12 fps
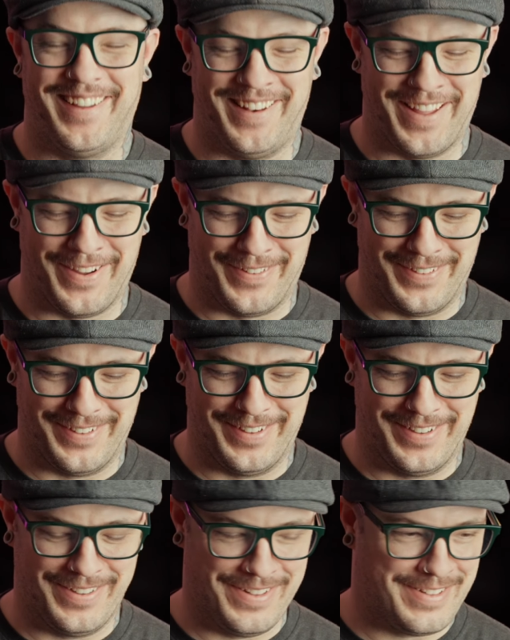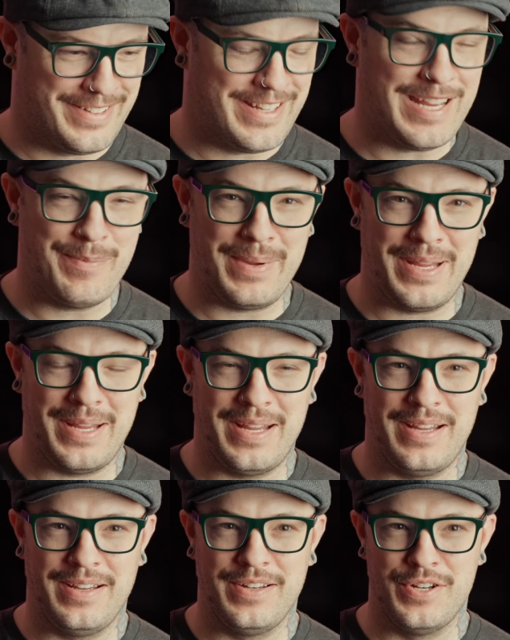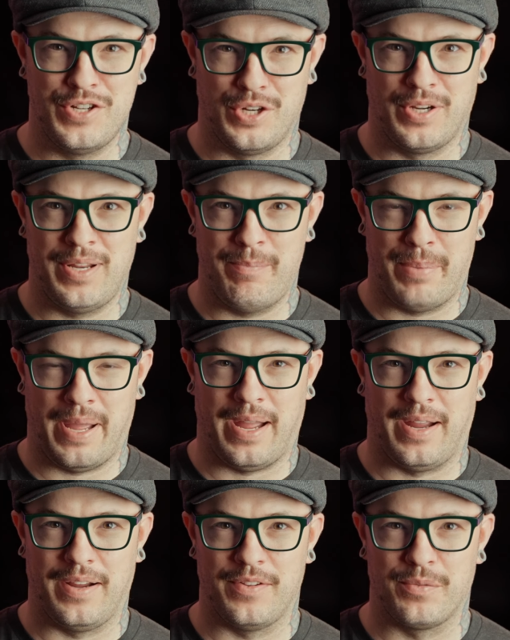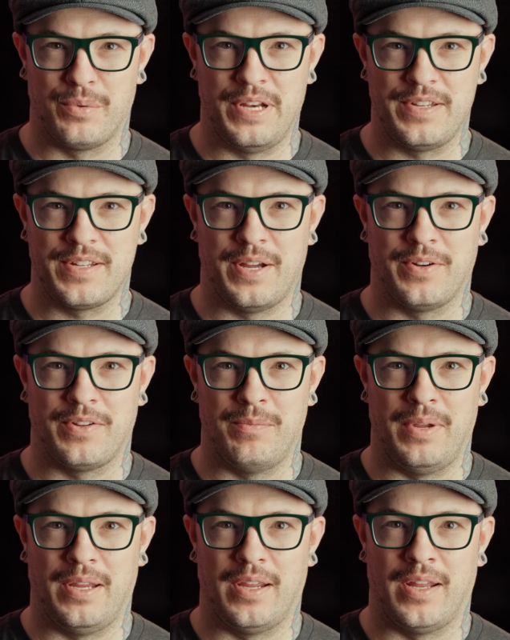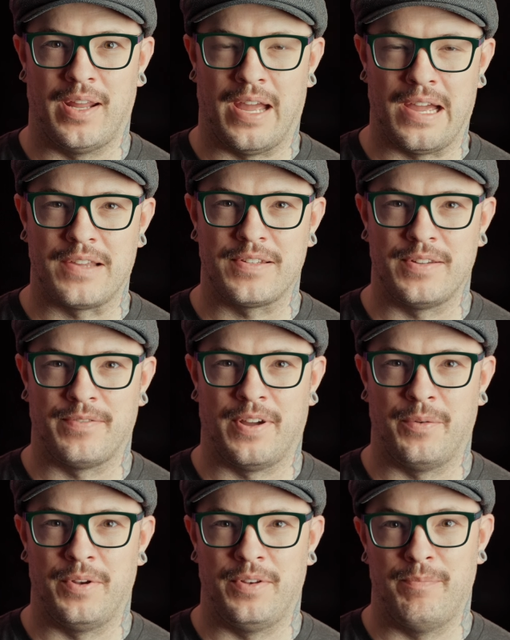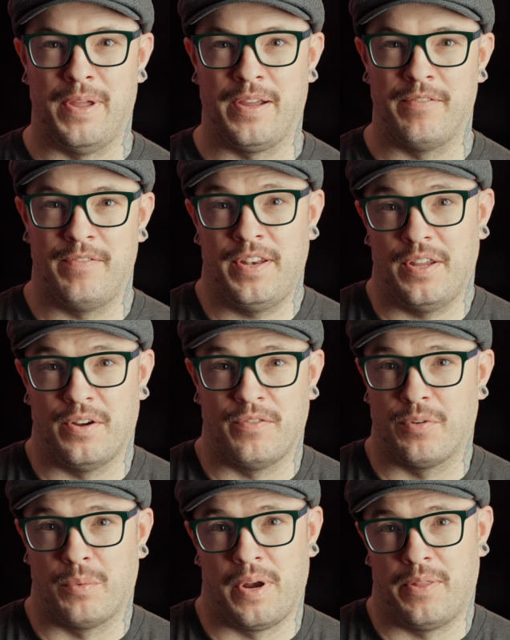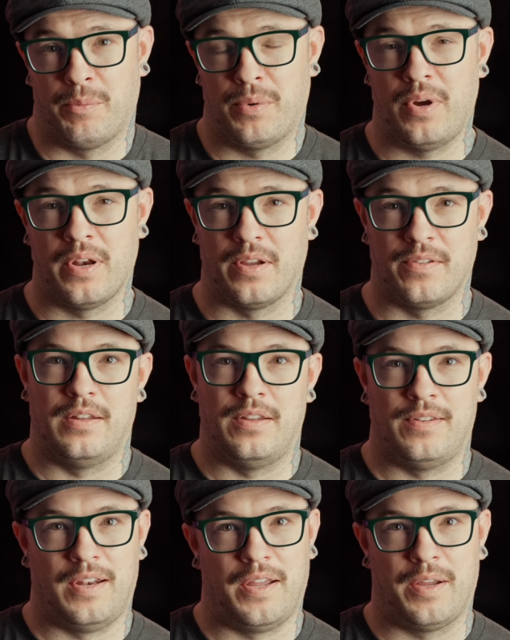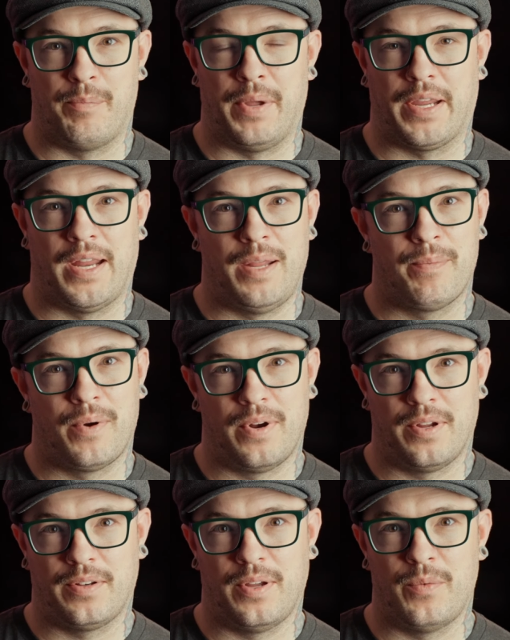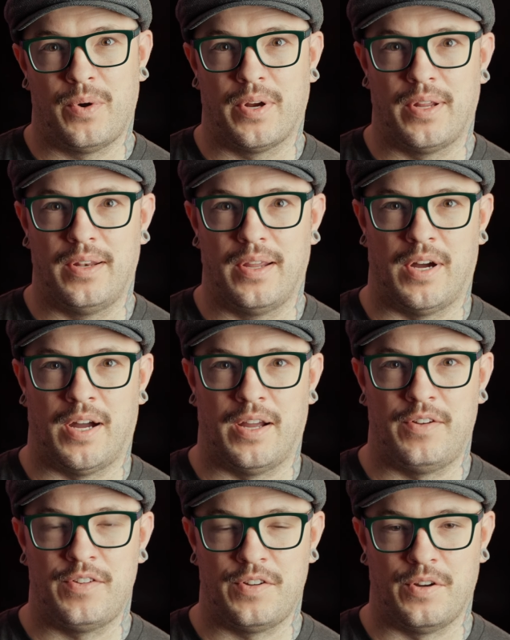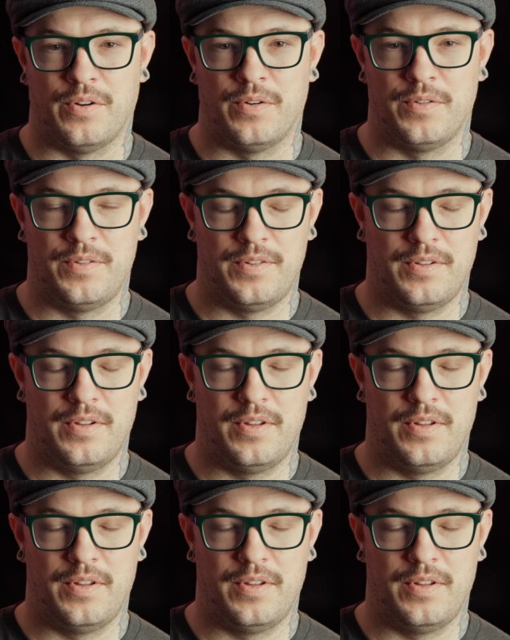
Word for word: Now, DB Journey Bags reached out to me and asked if I would make a video for one of their products. They said I could pick any product I wanted. I chose